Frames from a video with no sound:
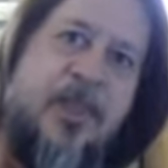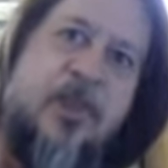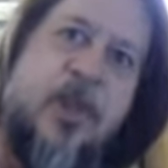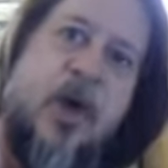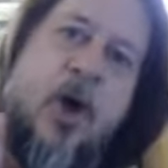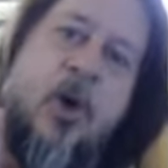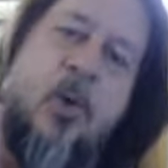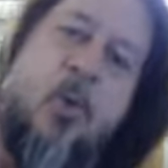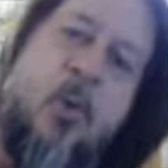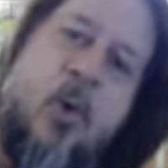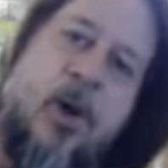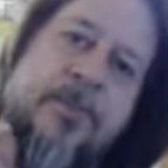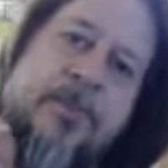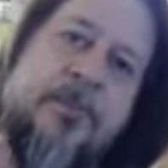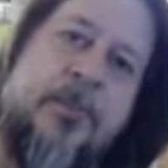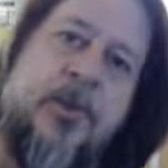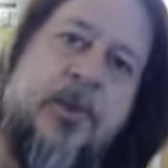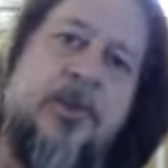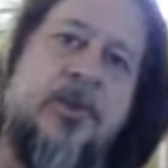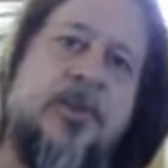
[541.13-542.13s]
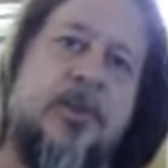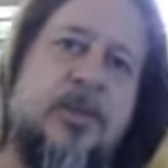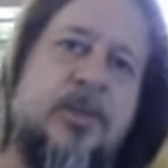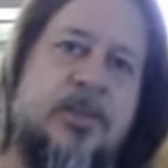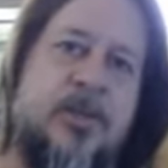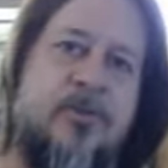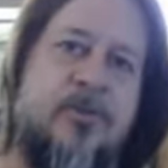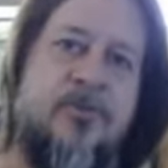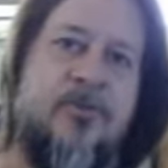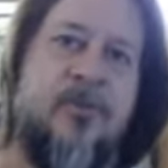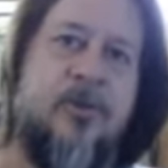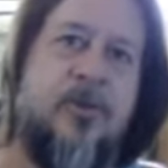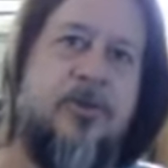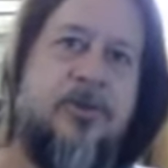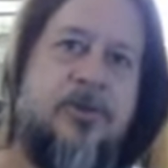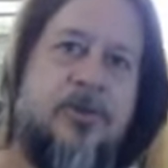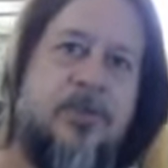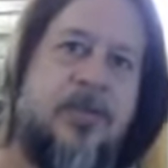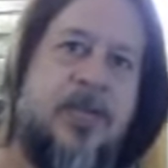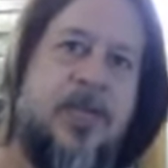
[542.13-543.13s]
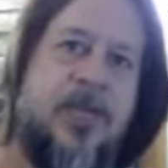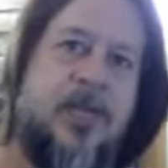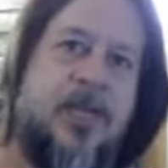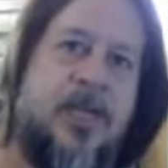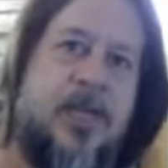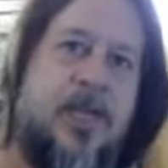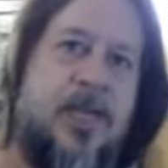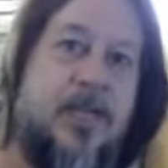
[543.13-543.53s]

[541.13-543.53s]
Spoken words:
Not one person has come forward and said,